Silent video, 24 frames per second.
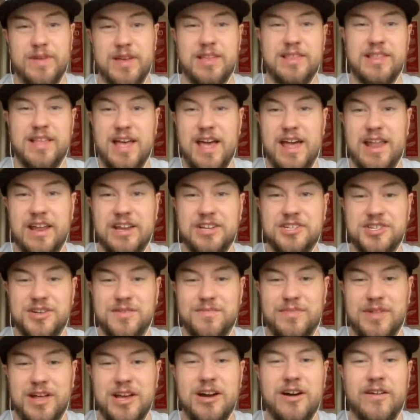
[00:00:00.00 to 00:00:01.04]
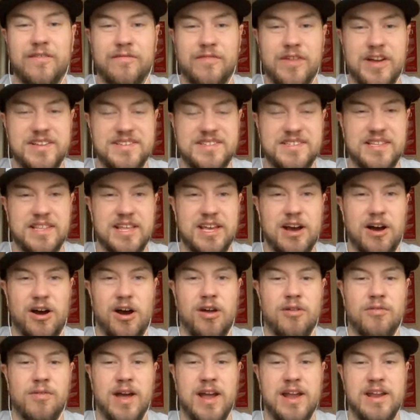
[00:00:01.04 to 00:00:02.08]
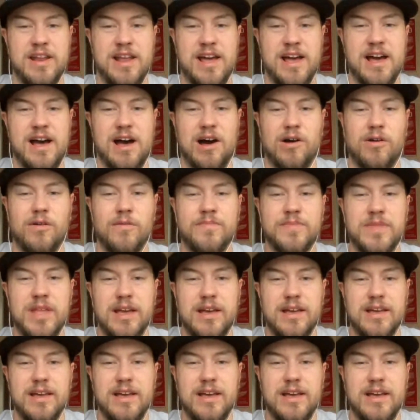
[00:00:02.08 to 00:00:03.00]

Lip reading: in the NHL playoff race than they are right now.